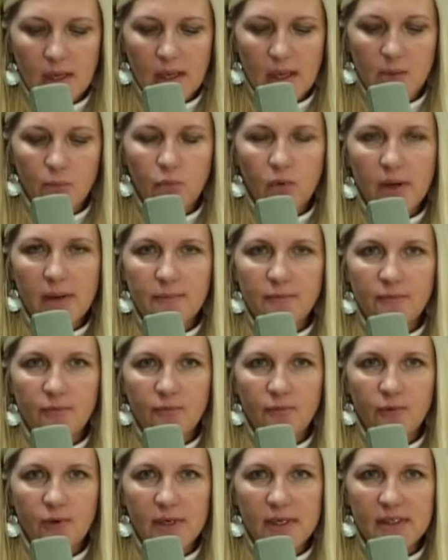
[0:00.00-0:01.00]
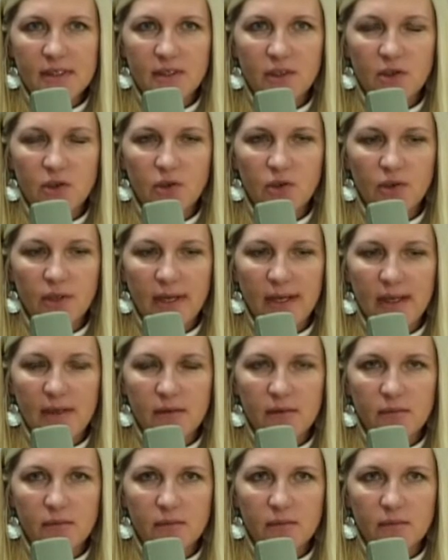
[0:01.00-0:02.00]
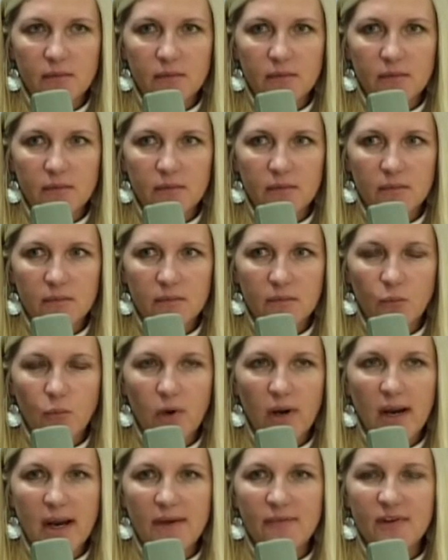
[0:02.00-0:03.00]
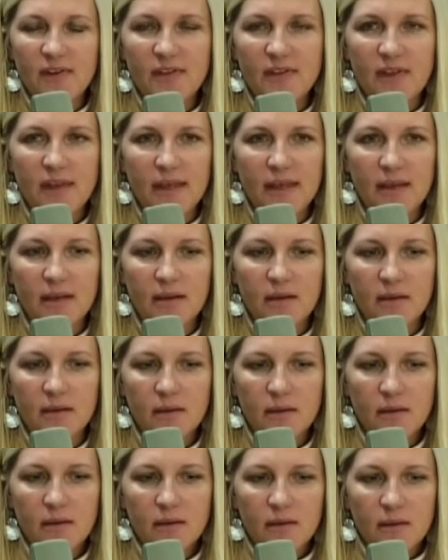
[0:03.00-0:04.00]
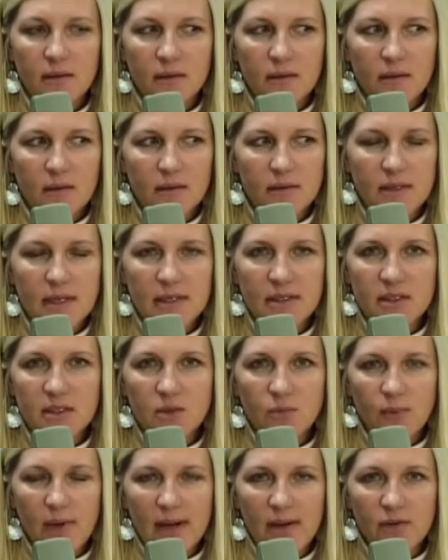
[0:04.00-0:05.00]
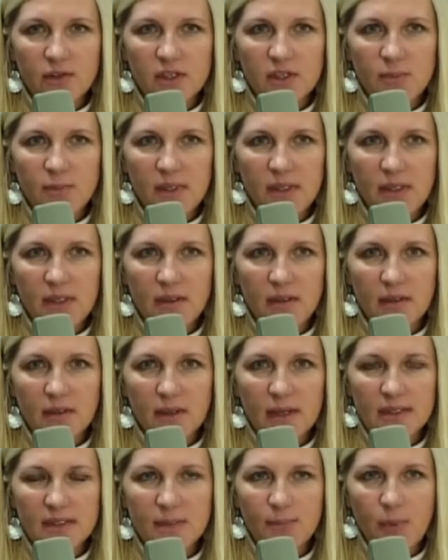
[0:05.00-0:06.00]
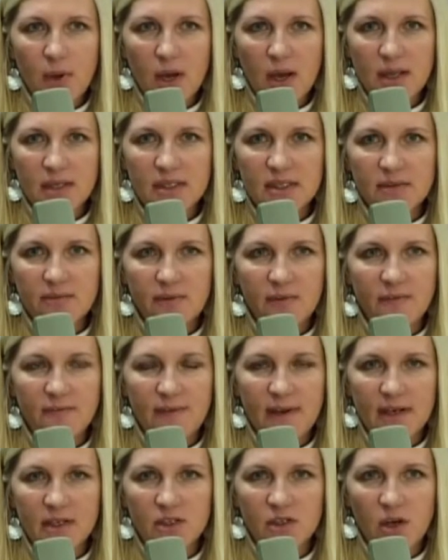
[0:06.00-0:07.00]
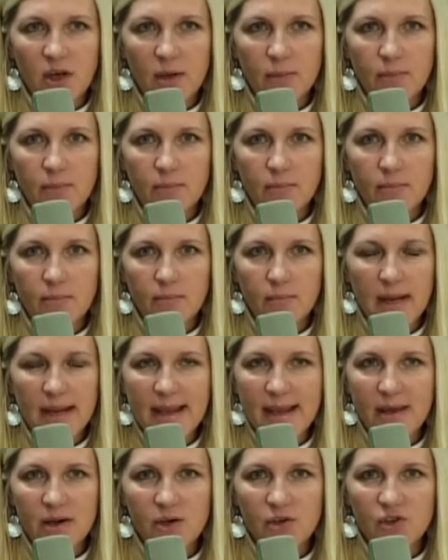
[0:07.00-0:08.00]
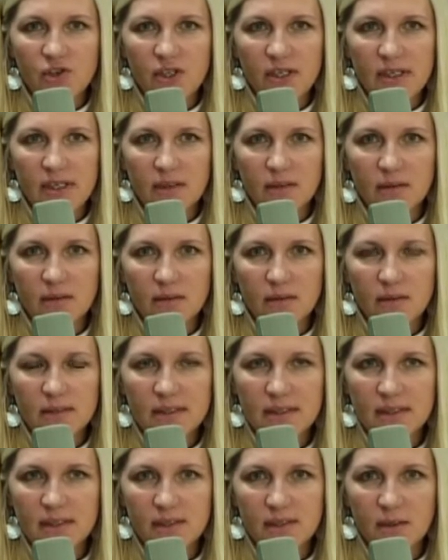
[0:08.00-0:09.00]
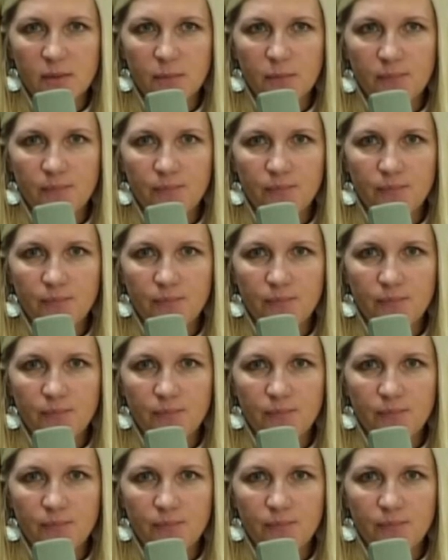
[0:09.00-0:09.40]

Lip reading: And where I'm free to create, where everything that surrounds me has a positive effect on my energy system.